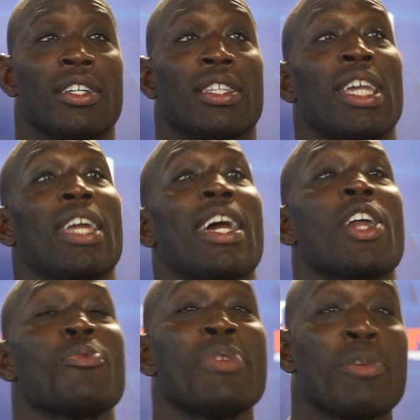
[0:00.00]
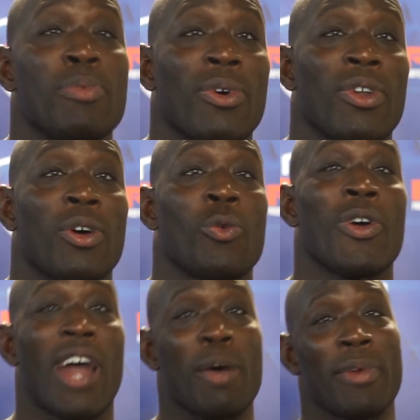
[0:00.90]
tell a lot of people
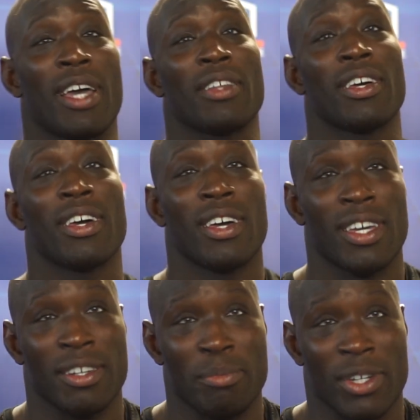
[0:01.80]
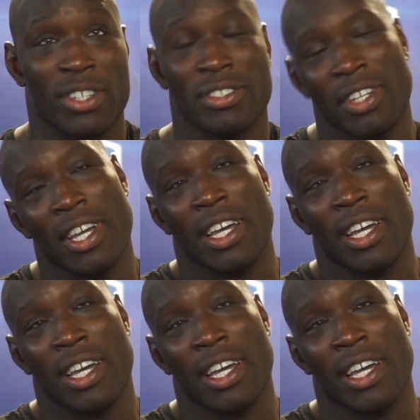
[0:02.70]
where I'm at, and because